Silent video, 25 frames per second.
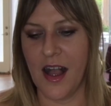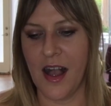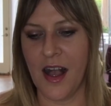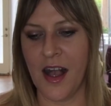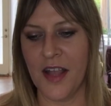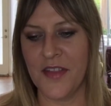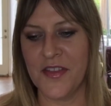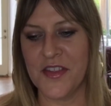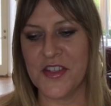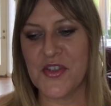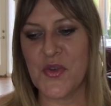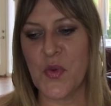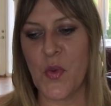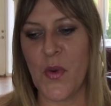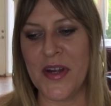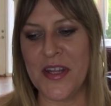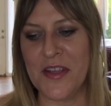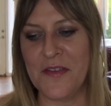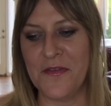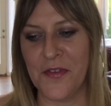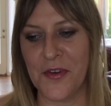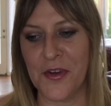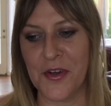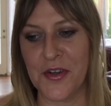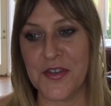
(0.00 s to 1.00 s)
On the
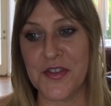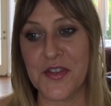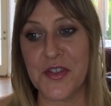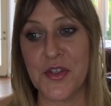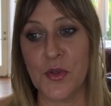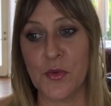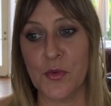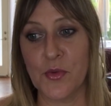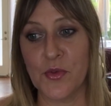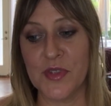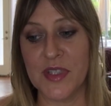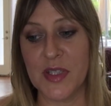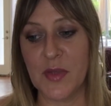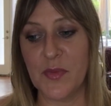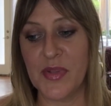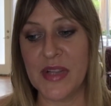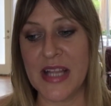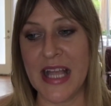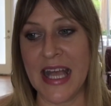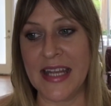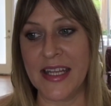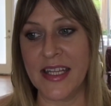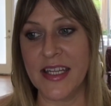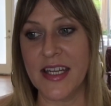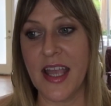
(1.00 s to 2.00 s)
21st, your ruling
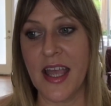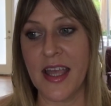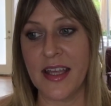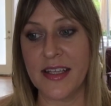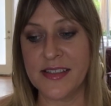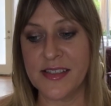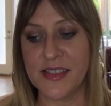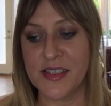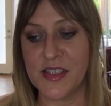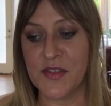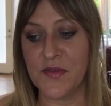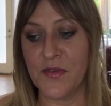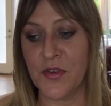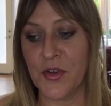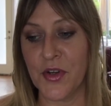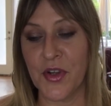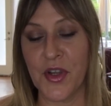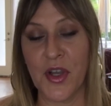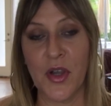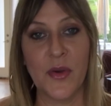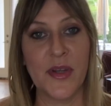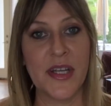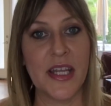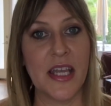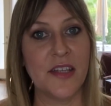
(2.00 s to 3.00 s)
planet exits
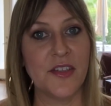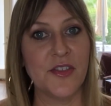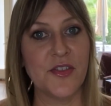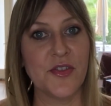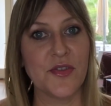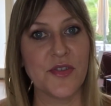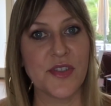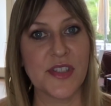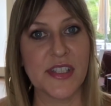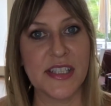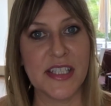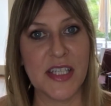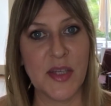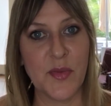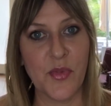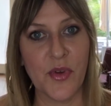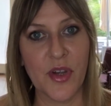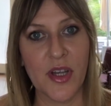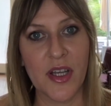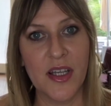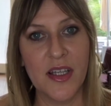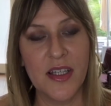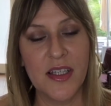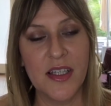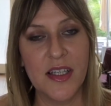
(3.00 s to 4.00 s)
Virgo and enters
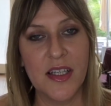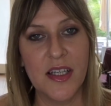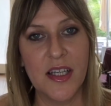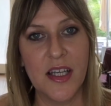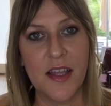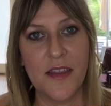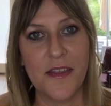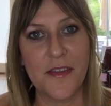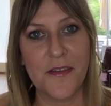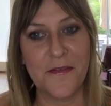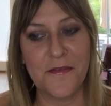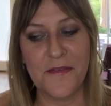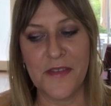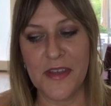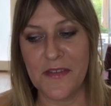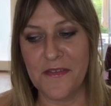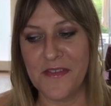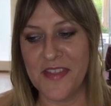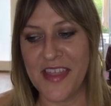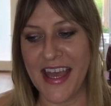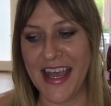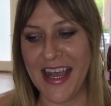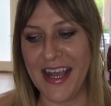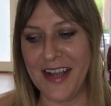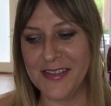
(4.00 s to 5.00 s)
Libra. The
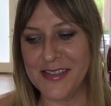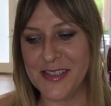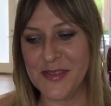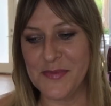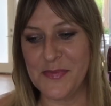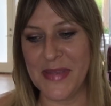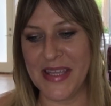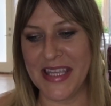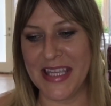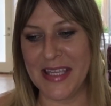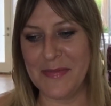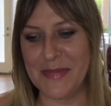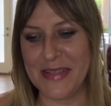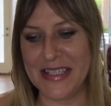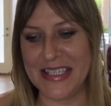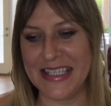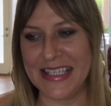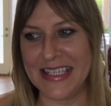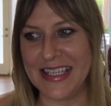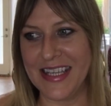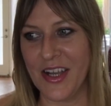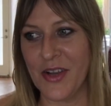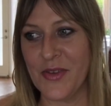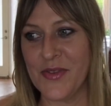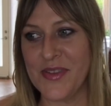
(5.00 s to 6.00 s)
5th house,
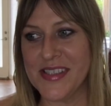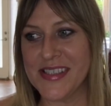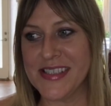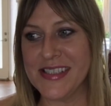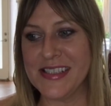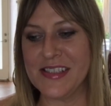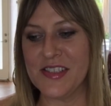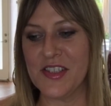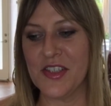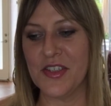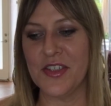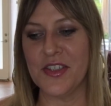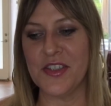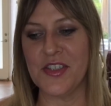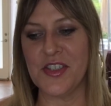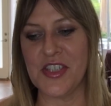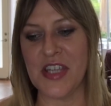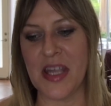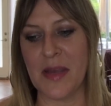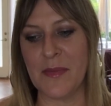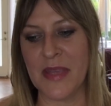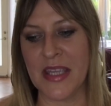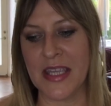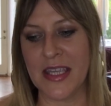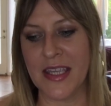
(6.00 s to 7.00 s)
baby. Oh, this is good,
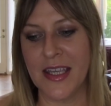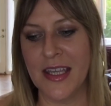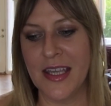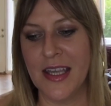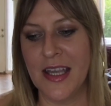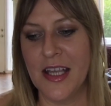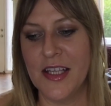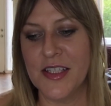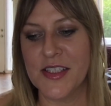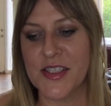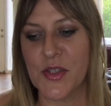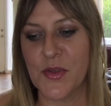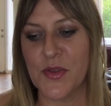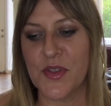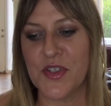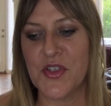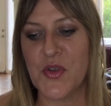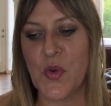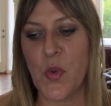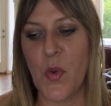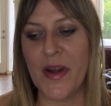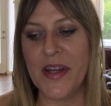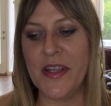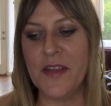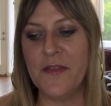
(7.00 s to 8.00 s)
Gemmy. So the
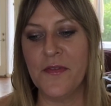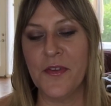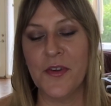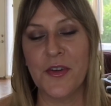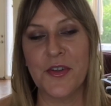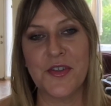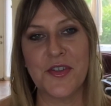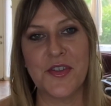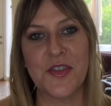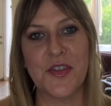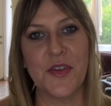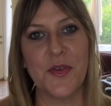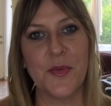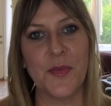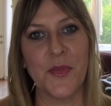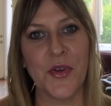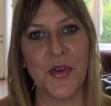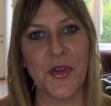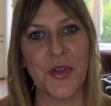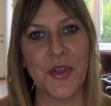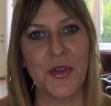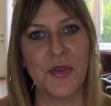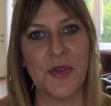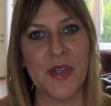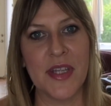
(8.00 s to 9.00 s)
21st,
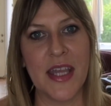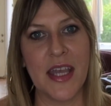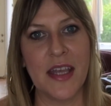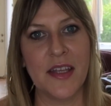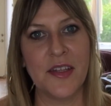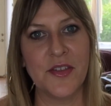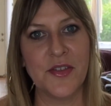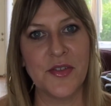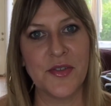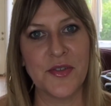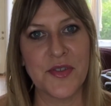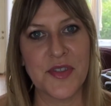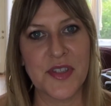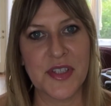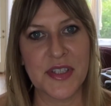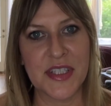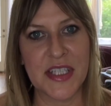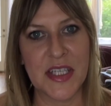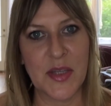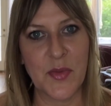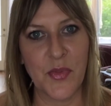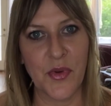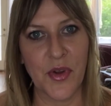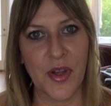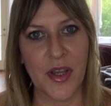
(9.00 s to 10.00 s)
Mercury enters
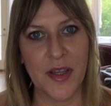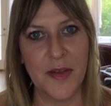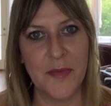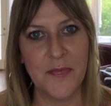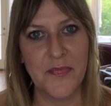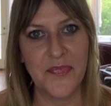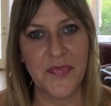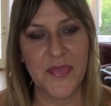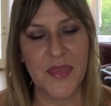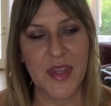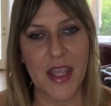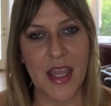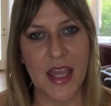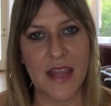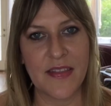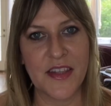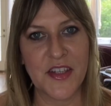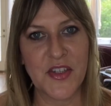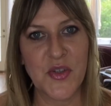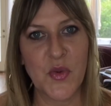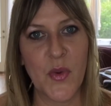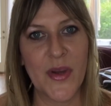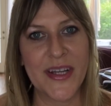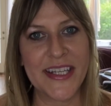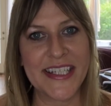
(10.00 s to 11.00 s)
Libra, And the
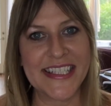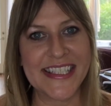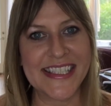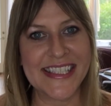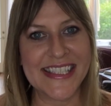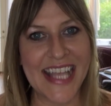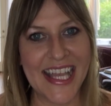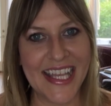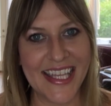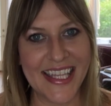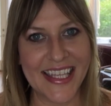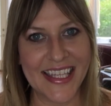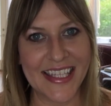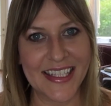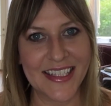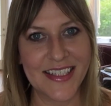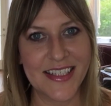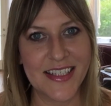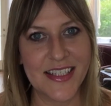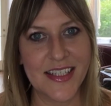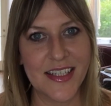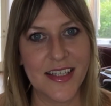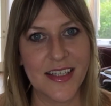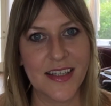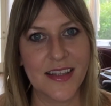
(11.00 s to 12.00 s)

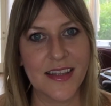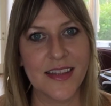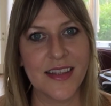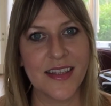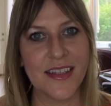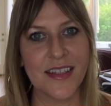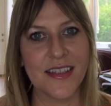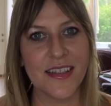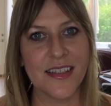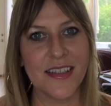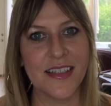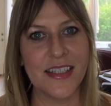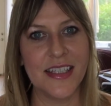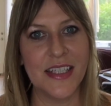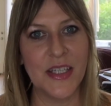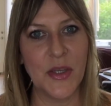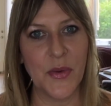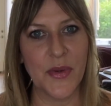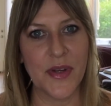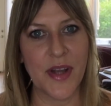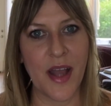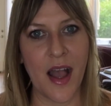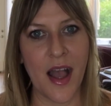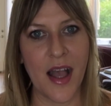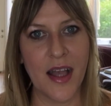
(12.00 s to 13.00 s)
22nd, the
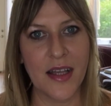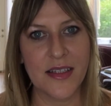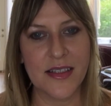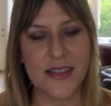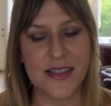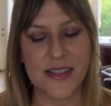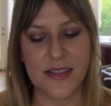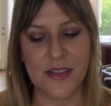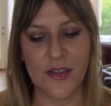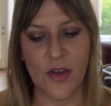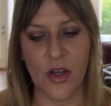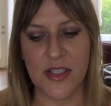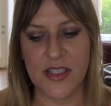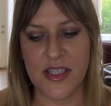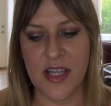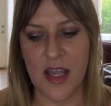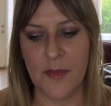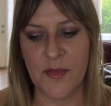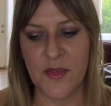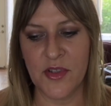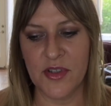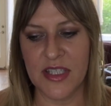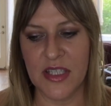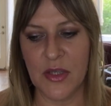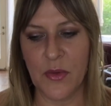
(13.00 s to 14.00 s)
equinox, the
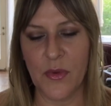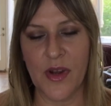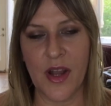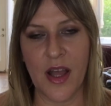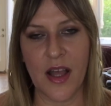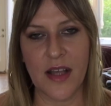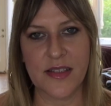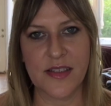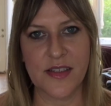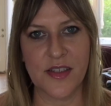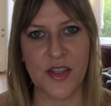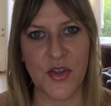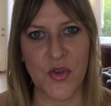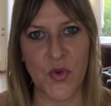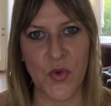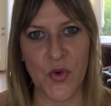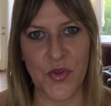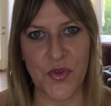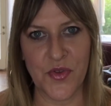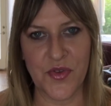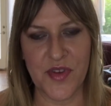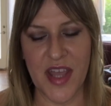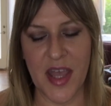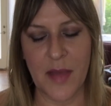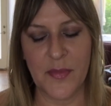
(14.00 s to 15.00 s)
autumnal equinox in the
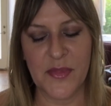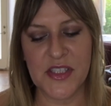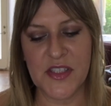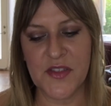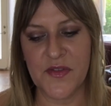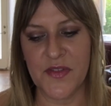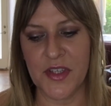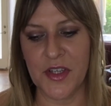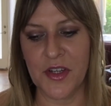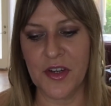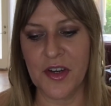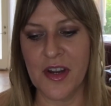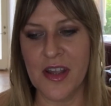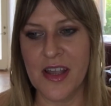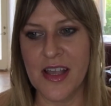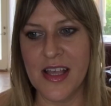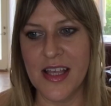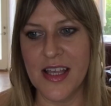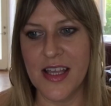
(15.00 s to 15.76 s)
northern hemisphere,